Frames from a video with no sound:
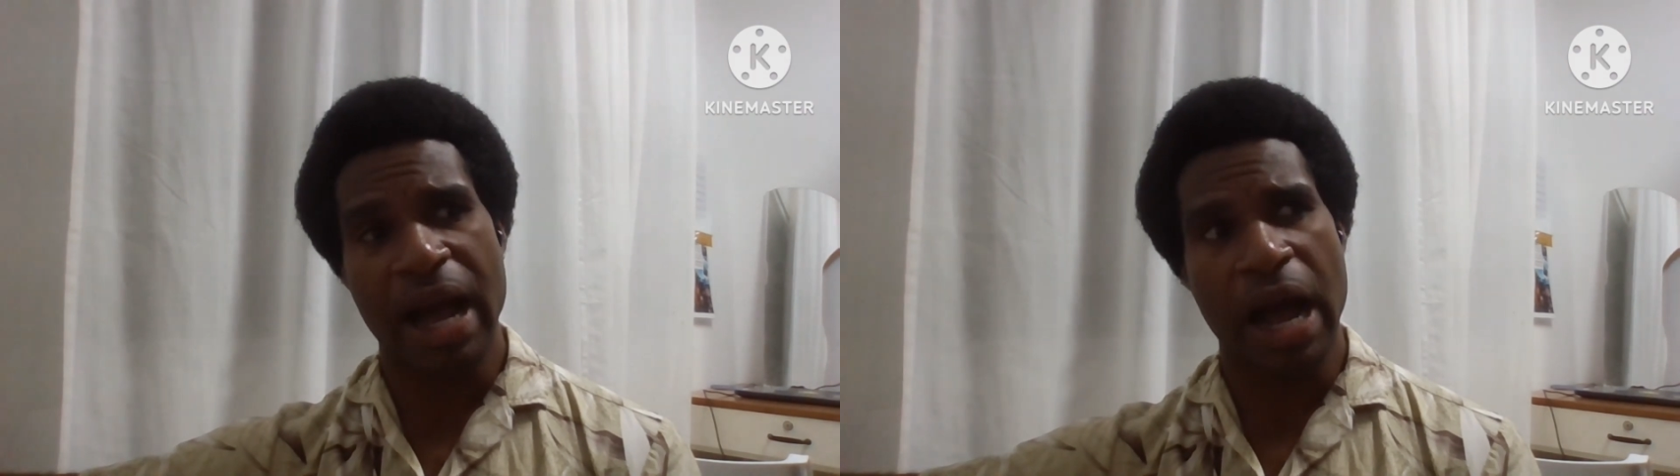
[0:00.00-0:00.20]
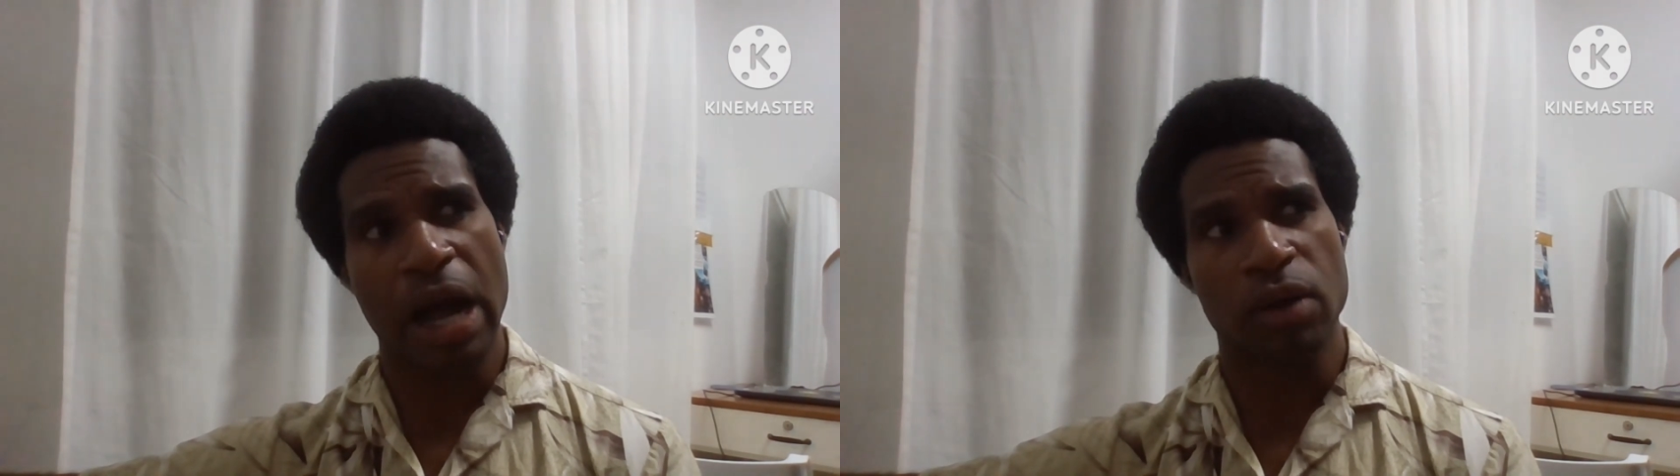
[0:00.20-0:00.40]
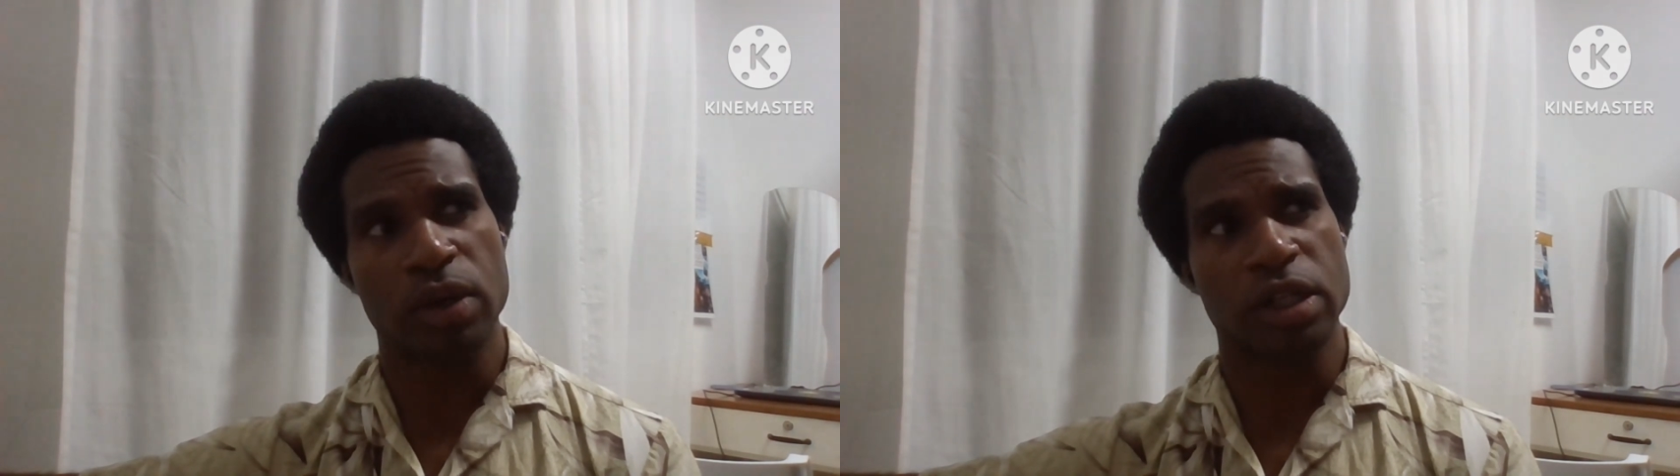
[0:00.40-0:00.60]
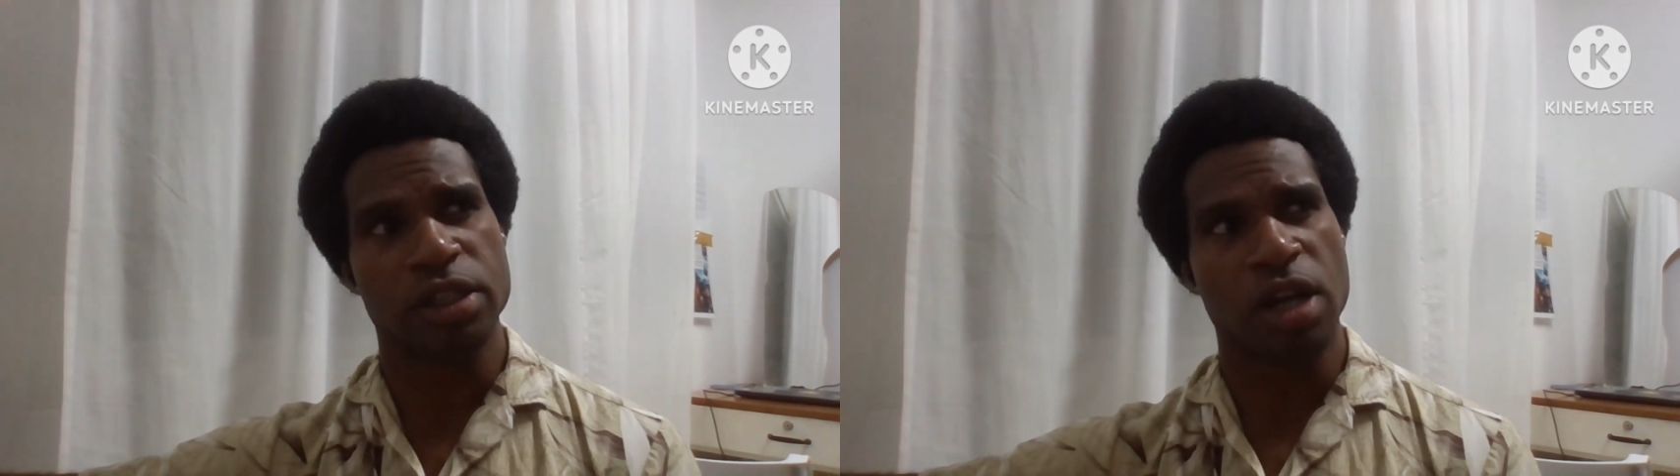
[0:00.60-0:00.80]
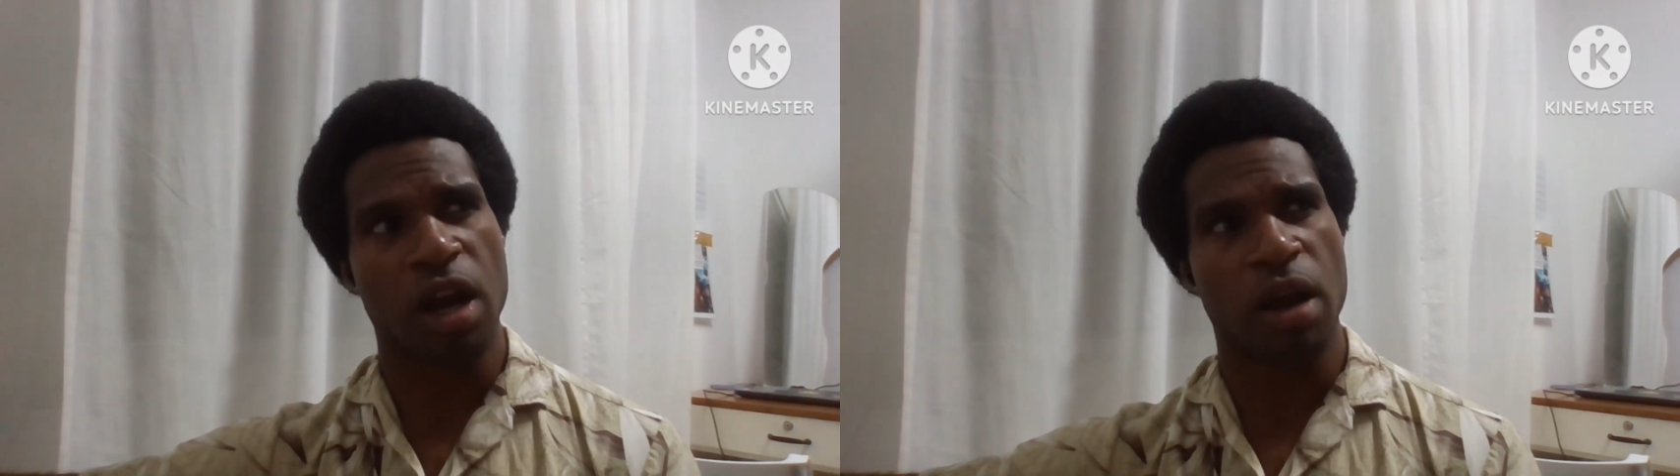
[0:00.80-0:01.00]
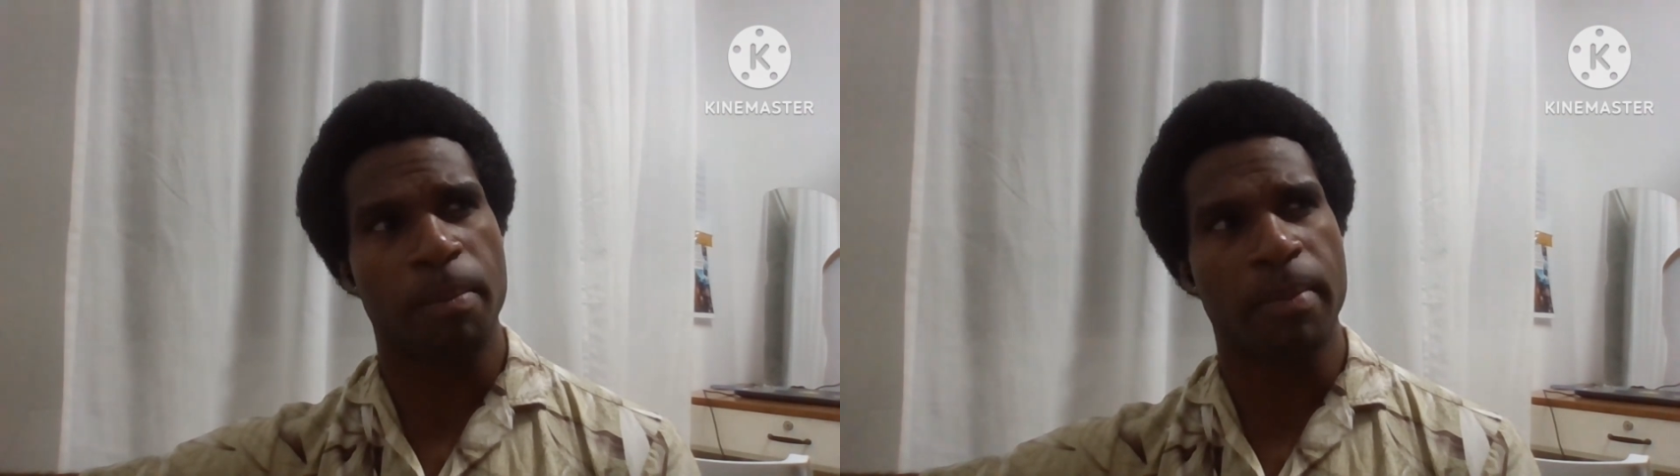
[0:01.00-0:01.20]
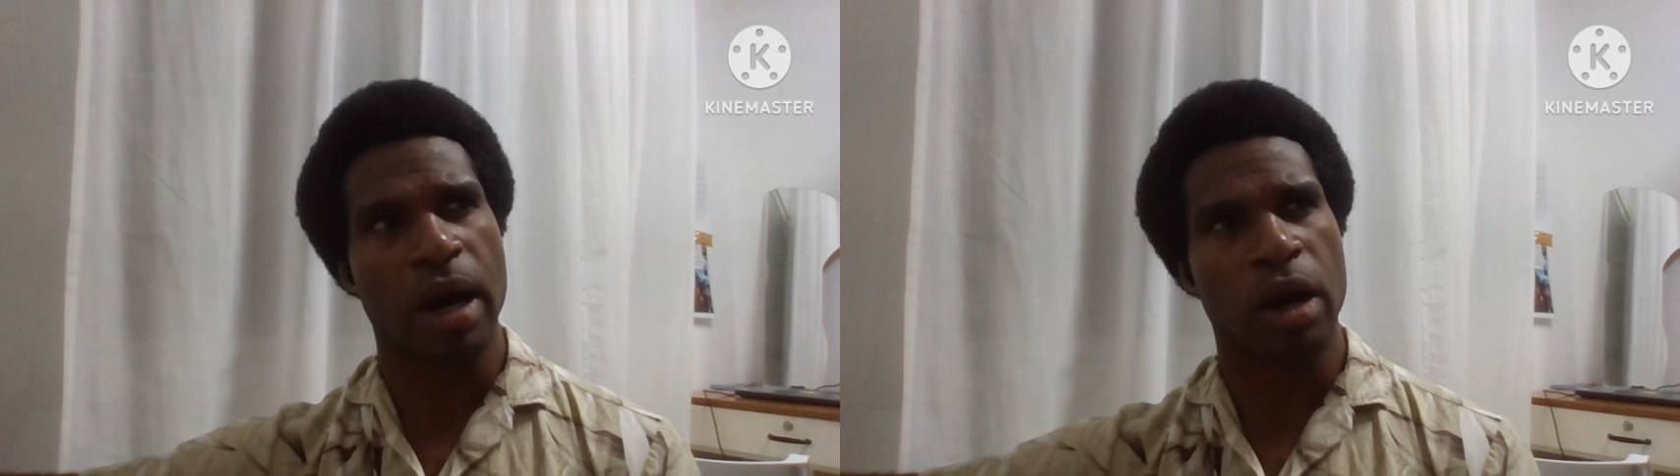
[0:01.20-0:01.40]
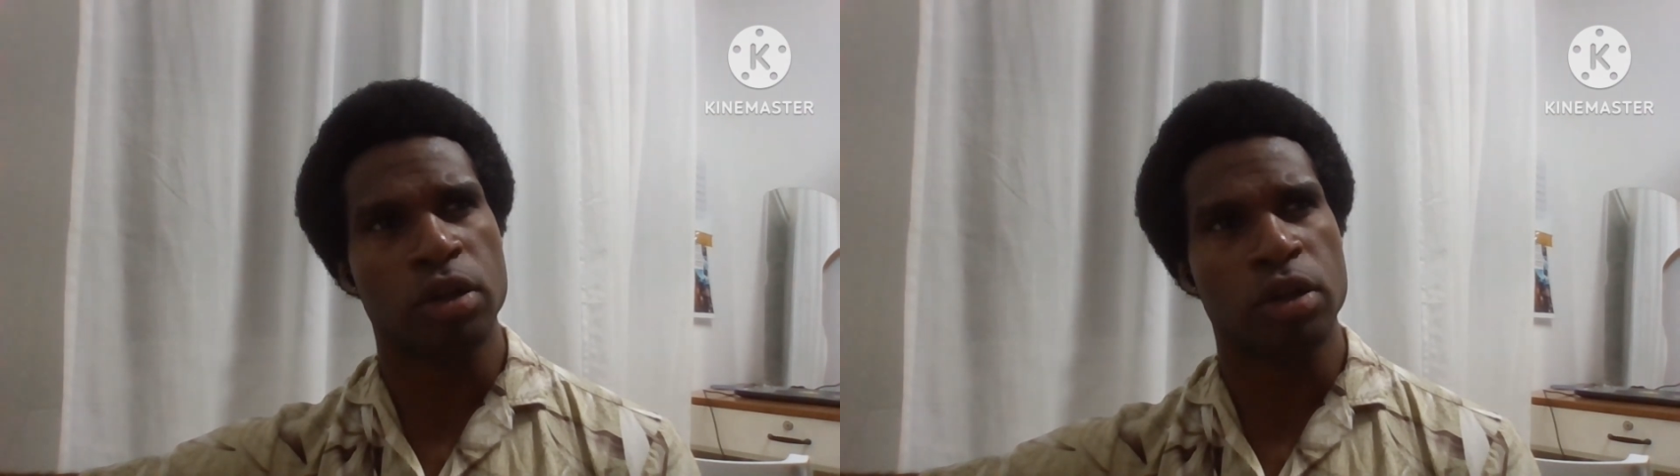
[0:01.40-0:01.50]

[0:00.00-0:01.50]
I want to talk about